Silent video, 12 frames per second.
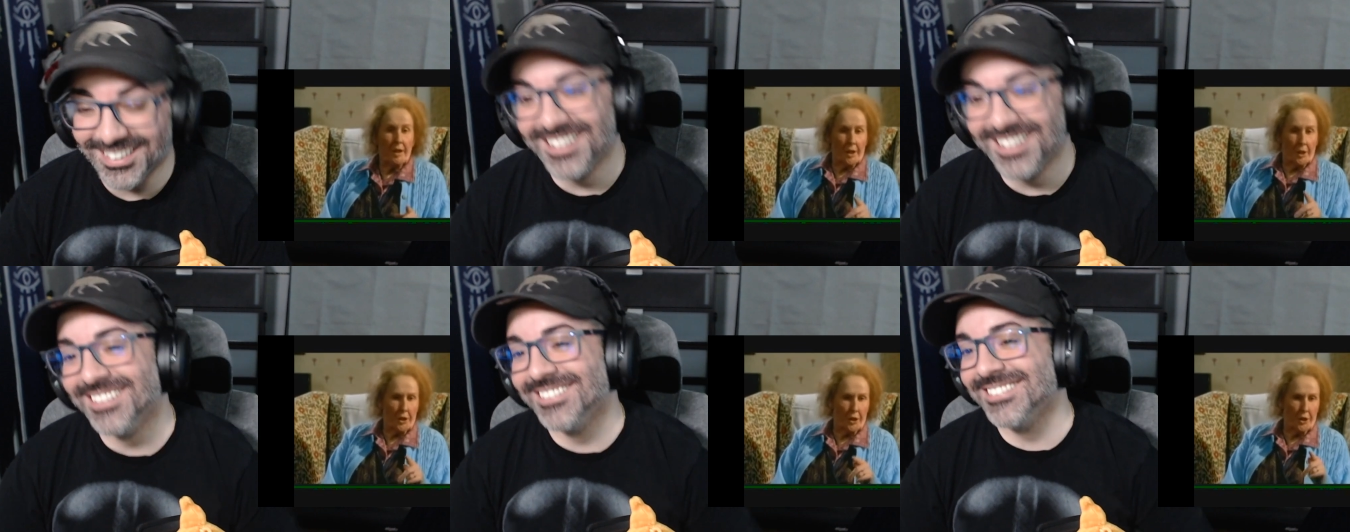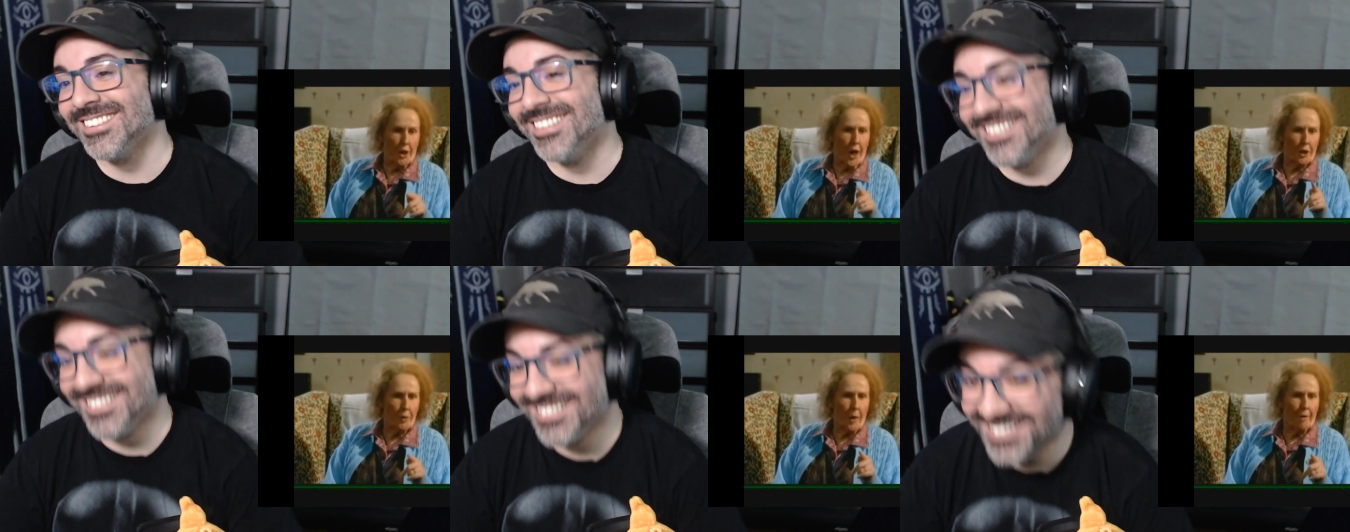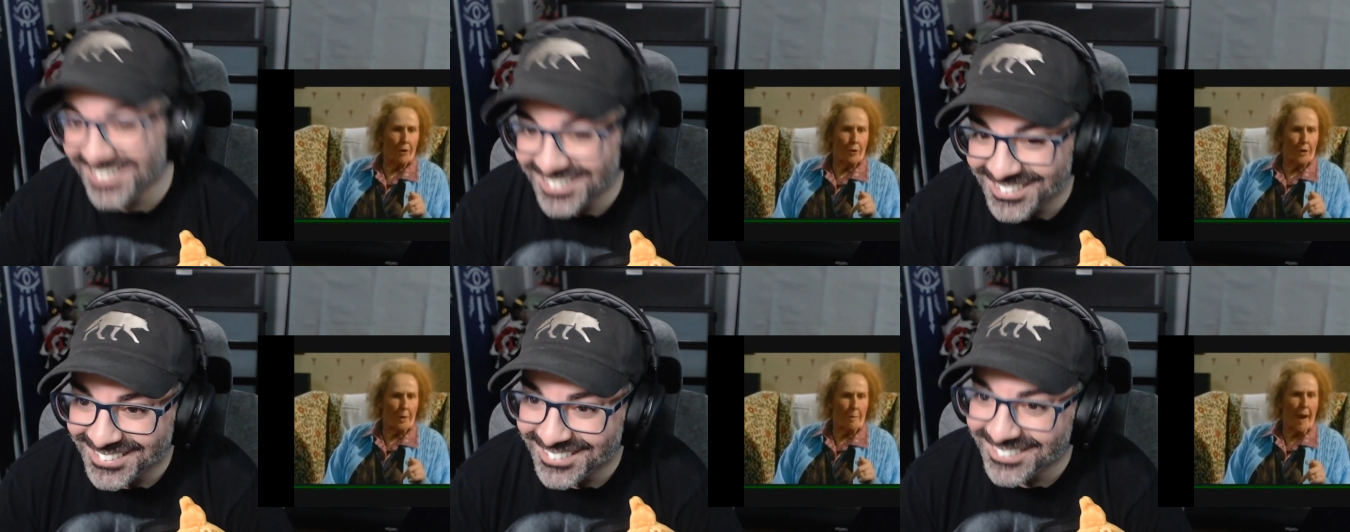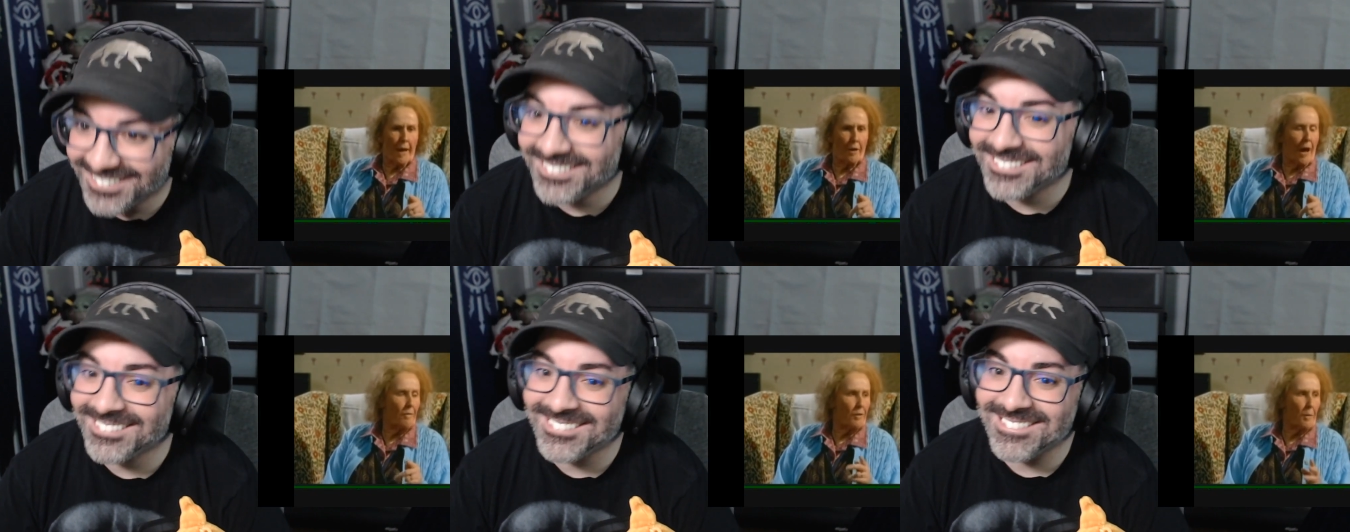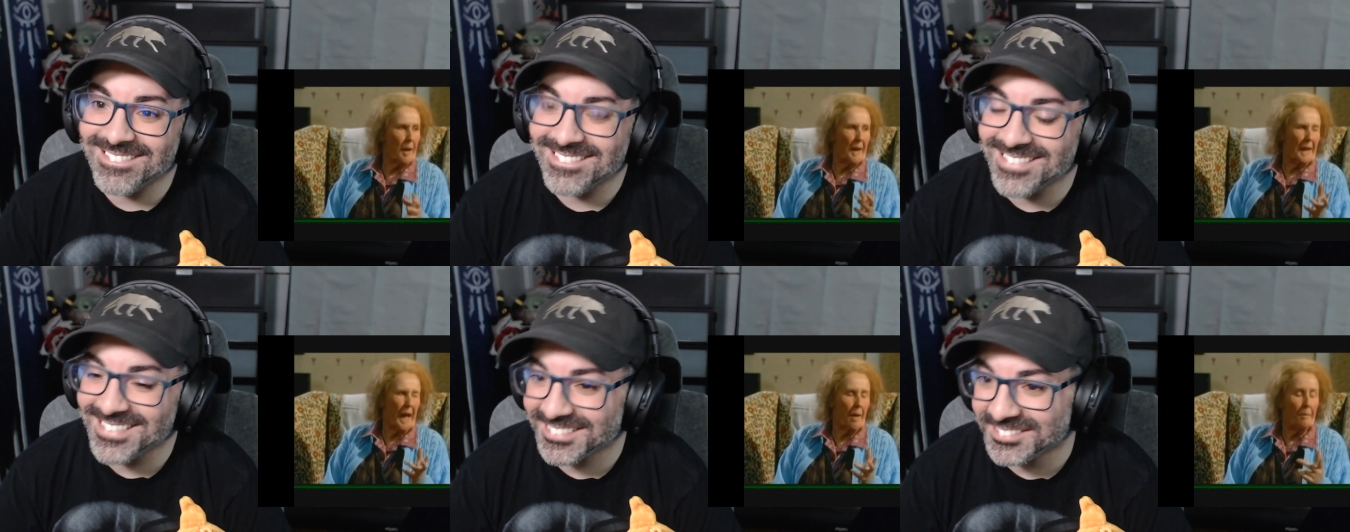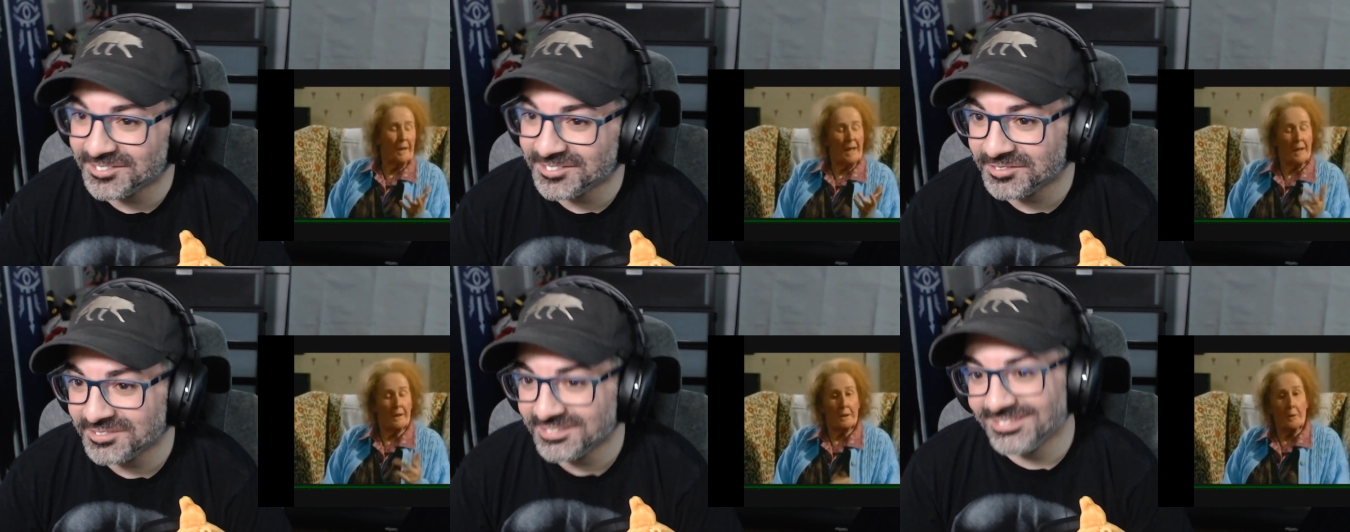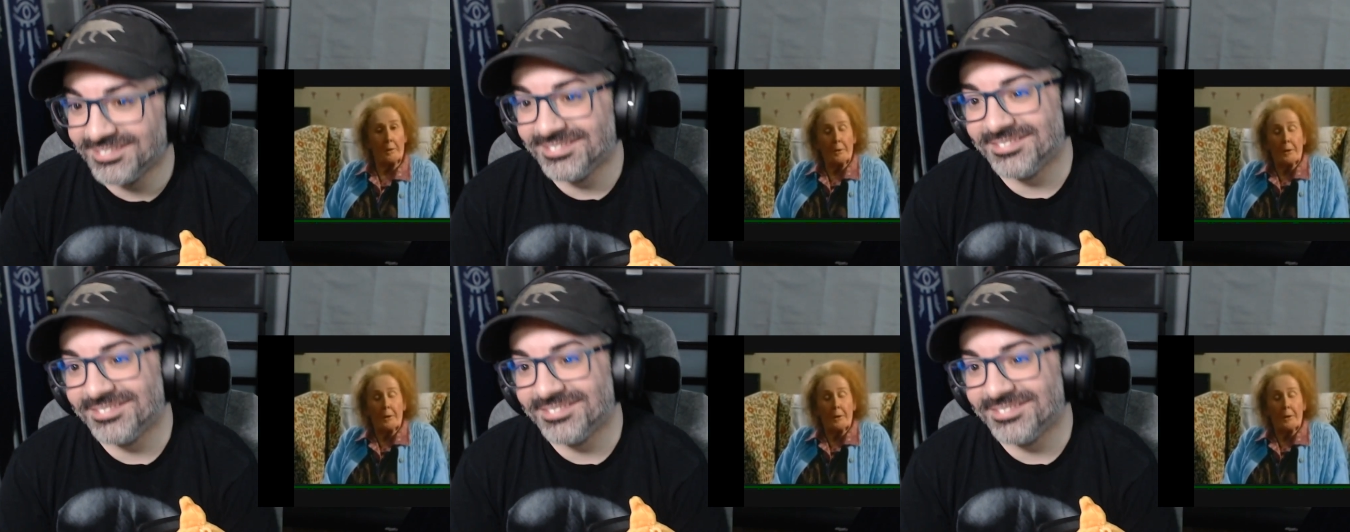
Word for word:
Speaker 1: It's just nice to have on in the background for a bit of company, that's all, you